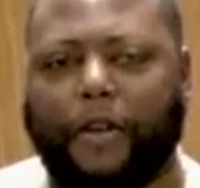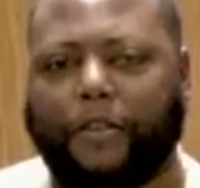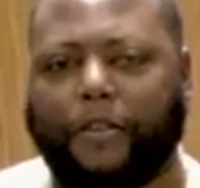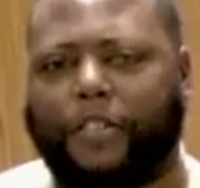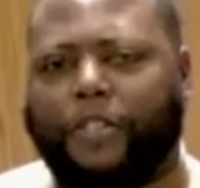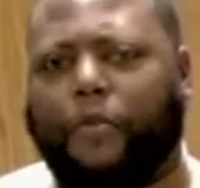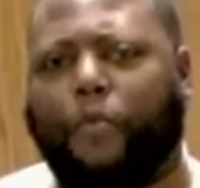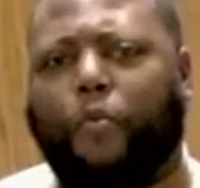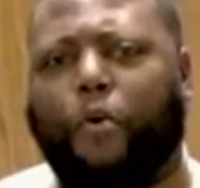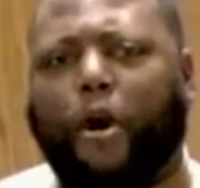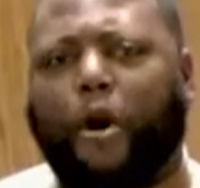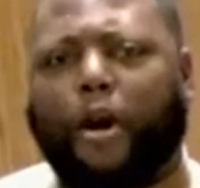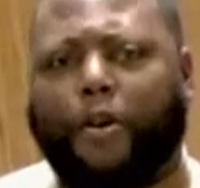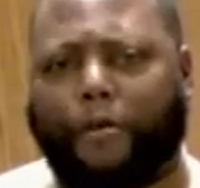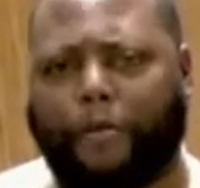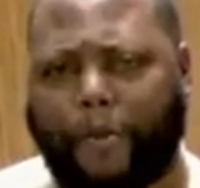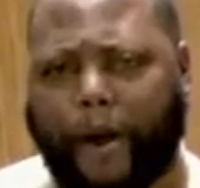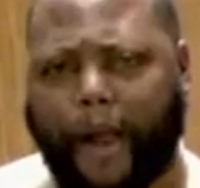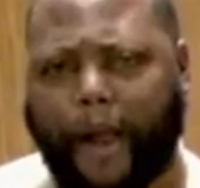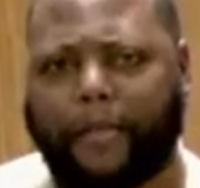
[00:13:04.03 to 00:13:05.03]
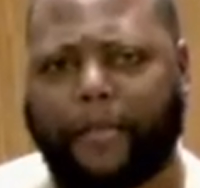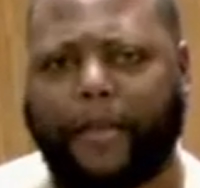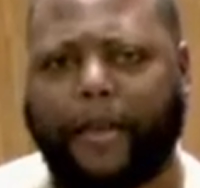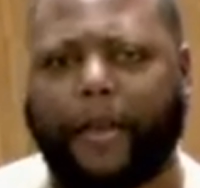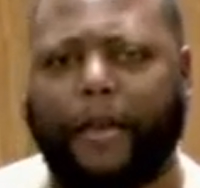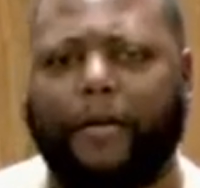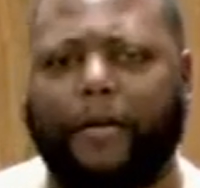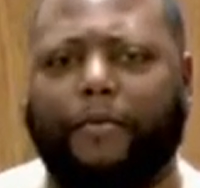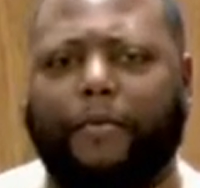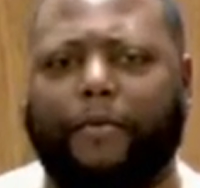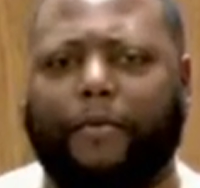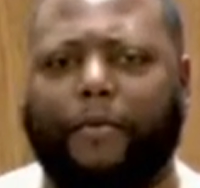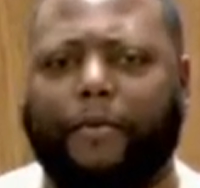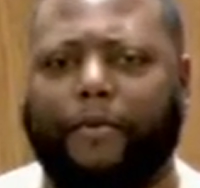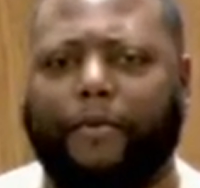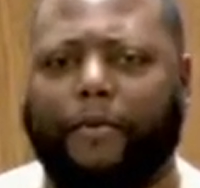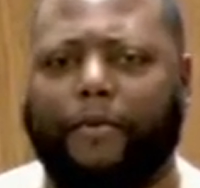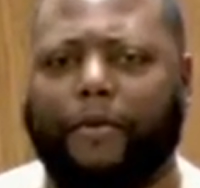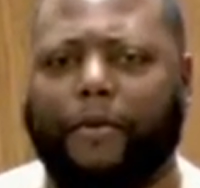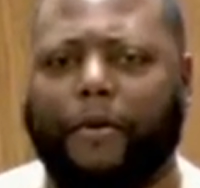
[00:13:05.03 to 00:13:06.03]
some water right there.
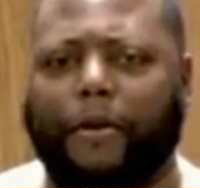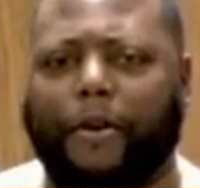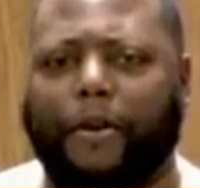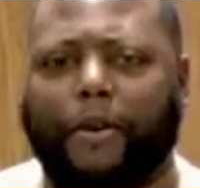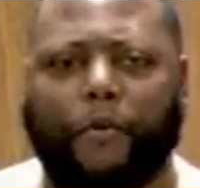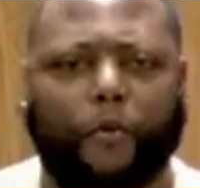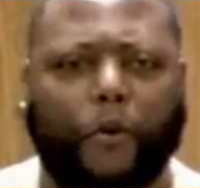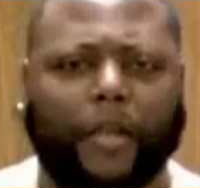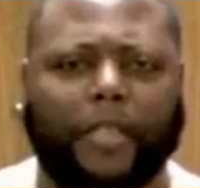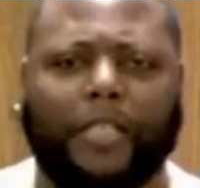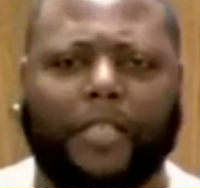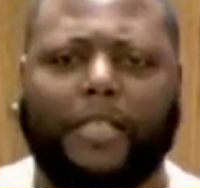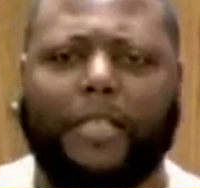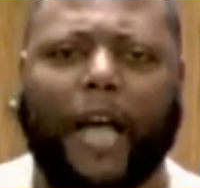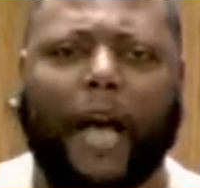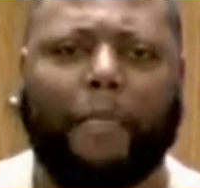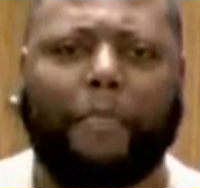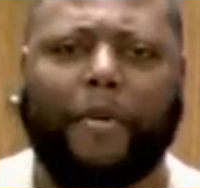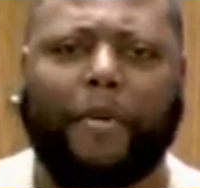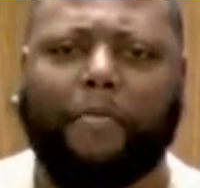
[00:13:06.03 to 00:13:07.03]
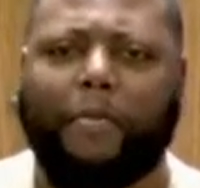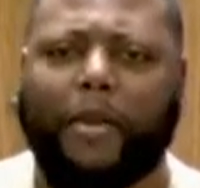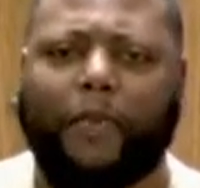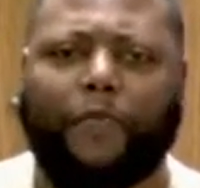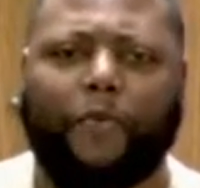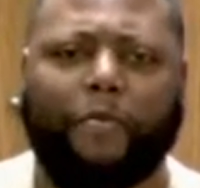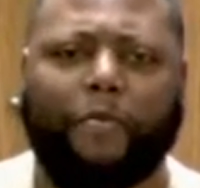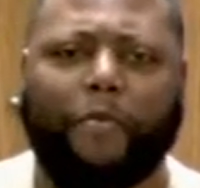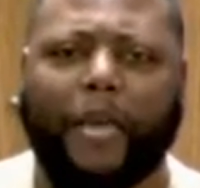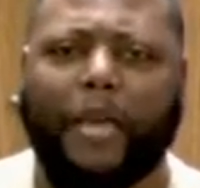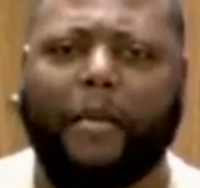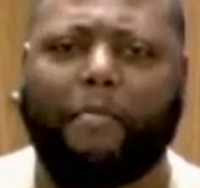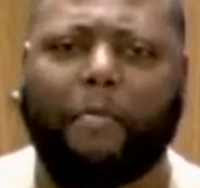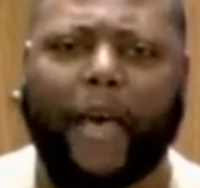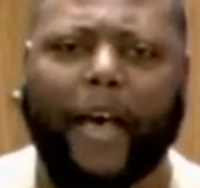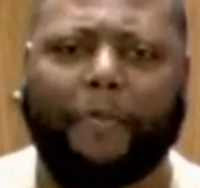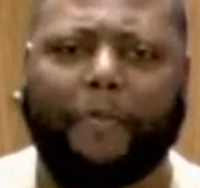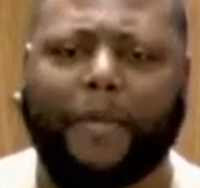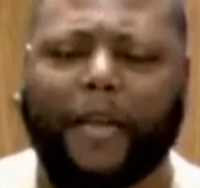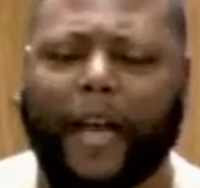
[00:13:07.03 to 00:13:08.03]
What's stopping me from being
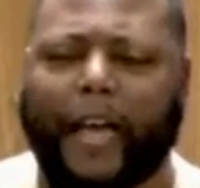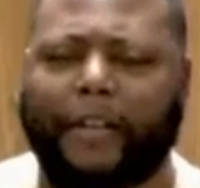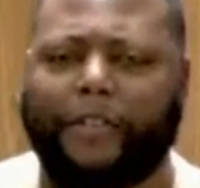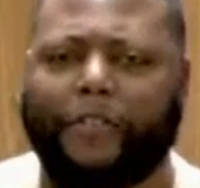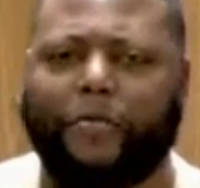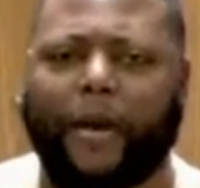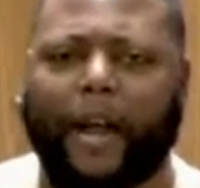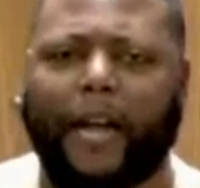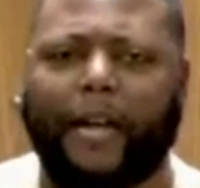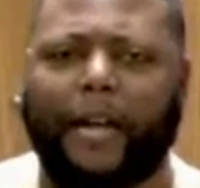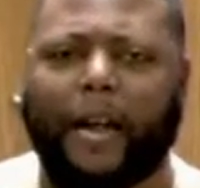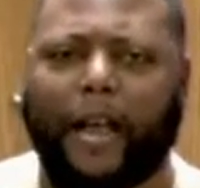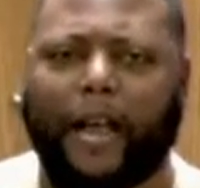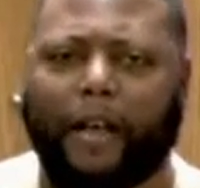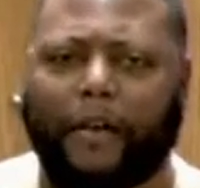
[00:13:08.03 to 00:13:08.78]
baptized right now?